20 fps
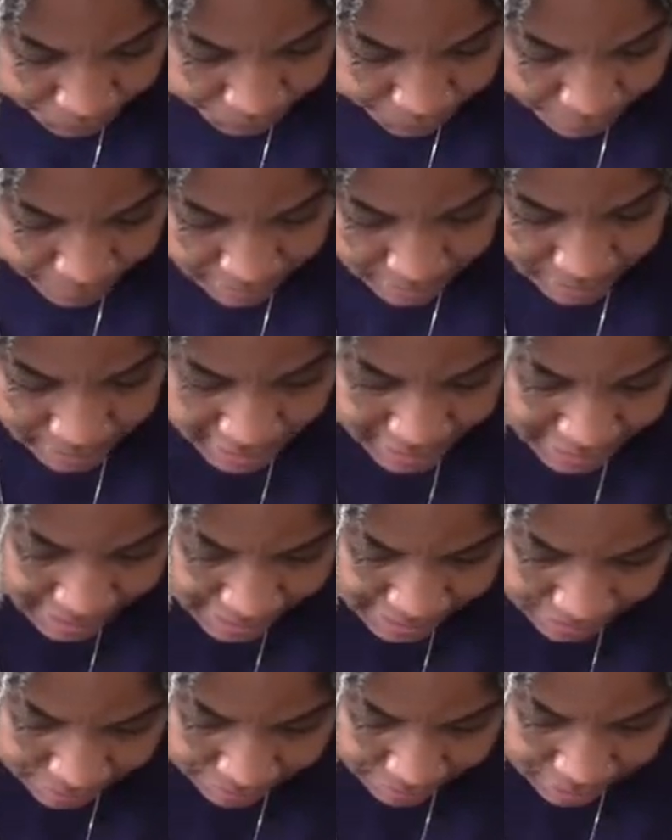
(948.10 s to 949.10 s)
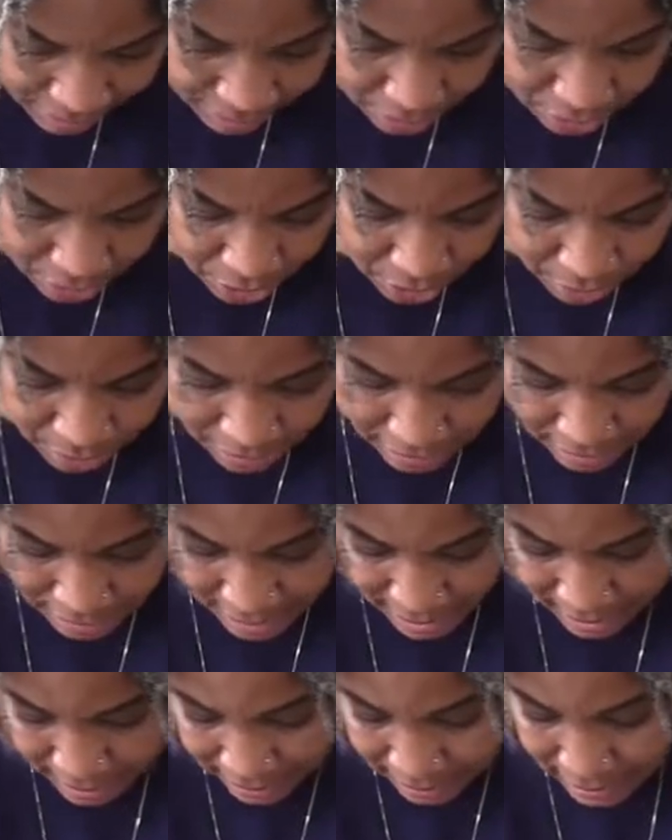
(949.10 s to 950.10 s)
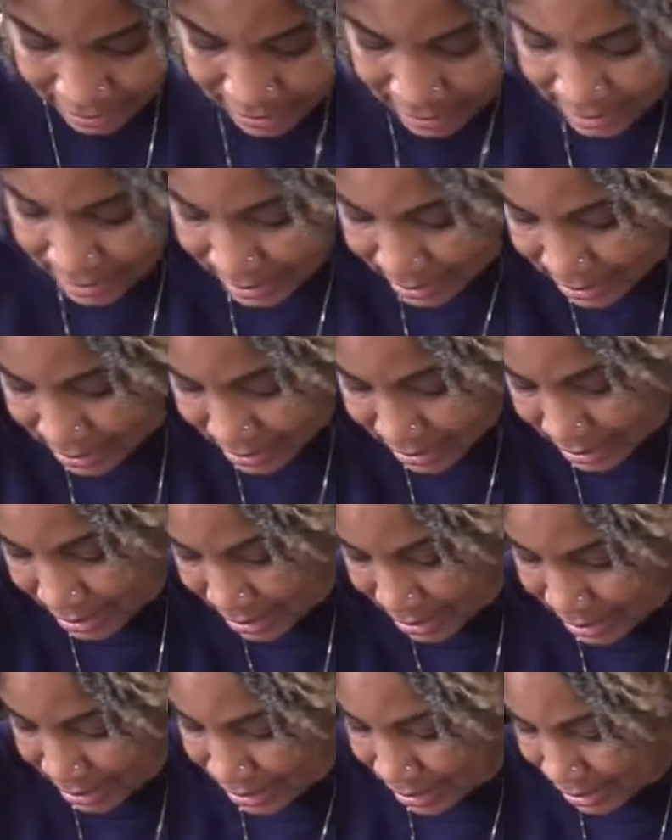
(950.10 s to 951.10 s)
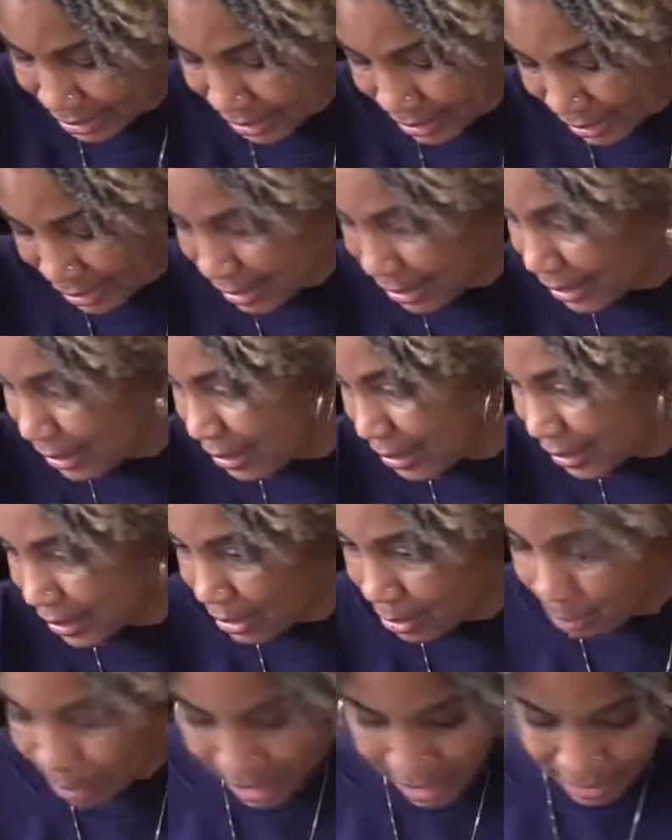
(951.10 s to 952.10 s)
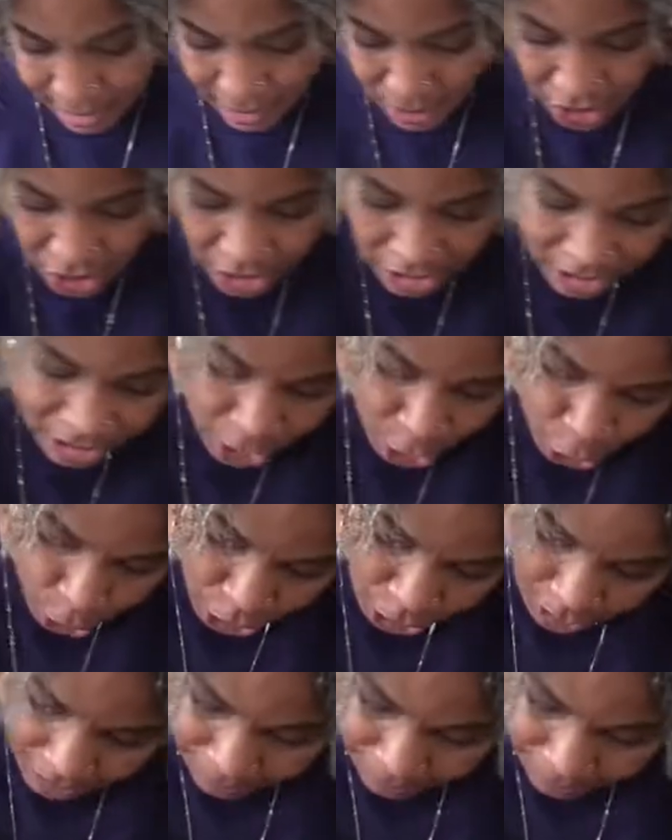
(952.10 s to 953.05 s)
The last but certainly not least is this package here.